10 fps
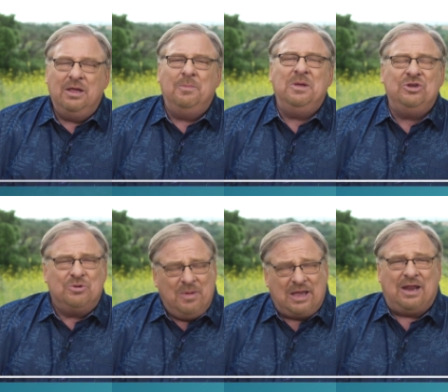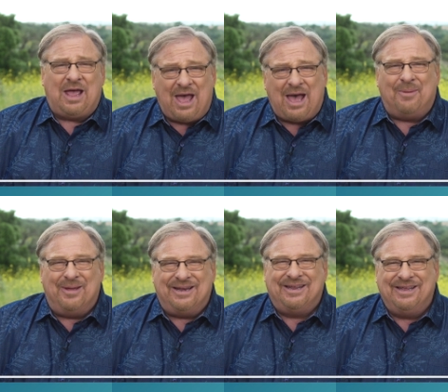It means you make it a
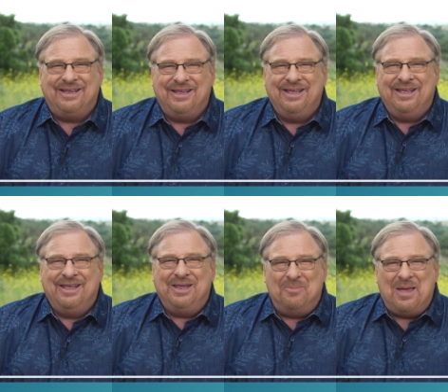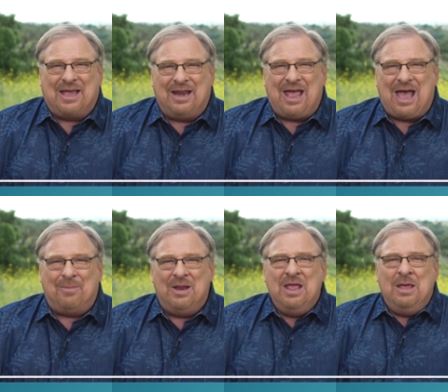habit. You make it a
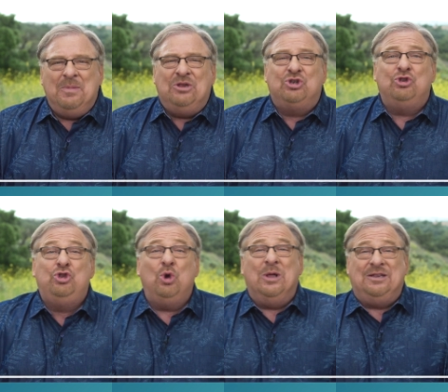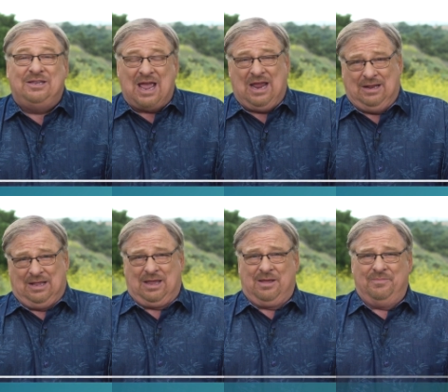habit. It means you do it
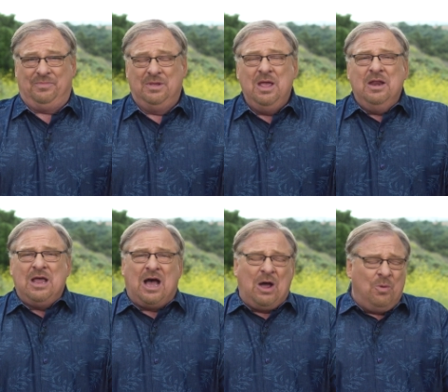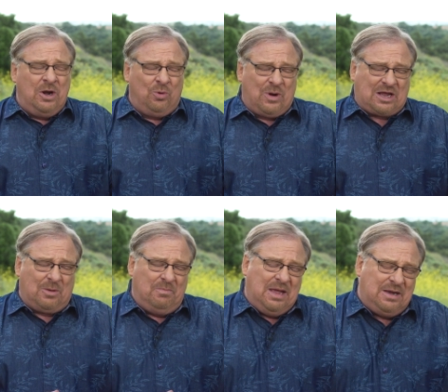daily. Now, I want to
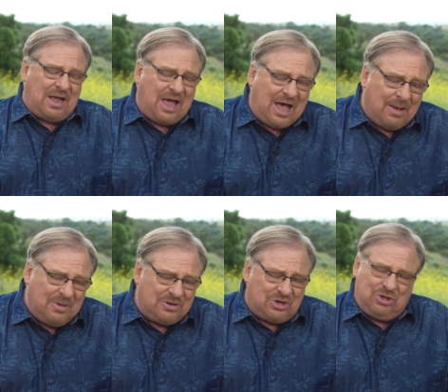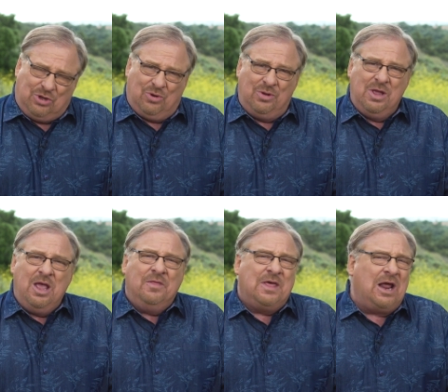recommend a habit to you
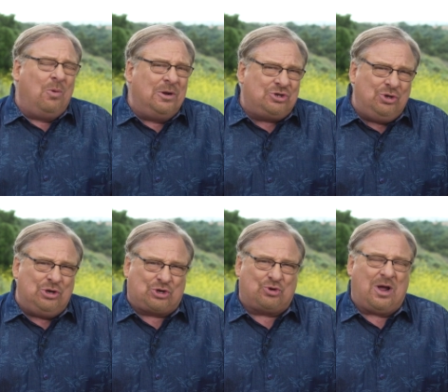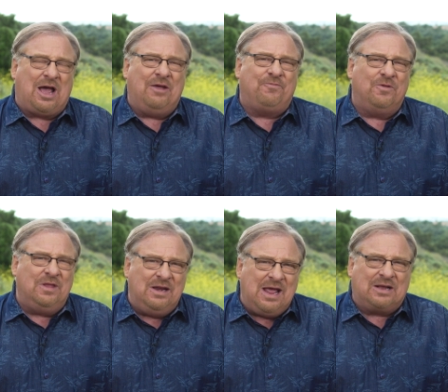that I want you to try for
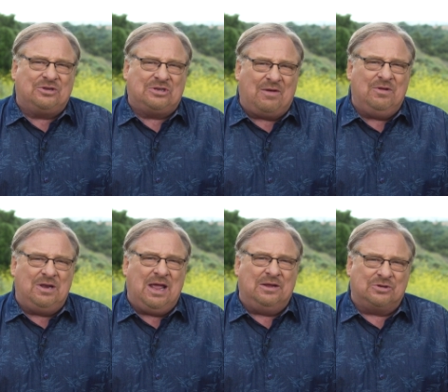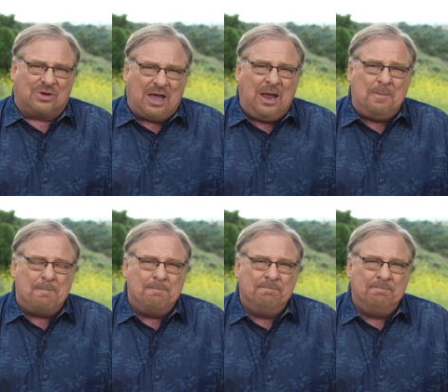the next 7 days, okay?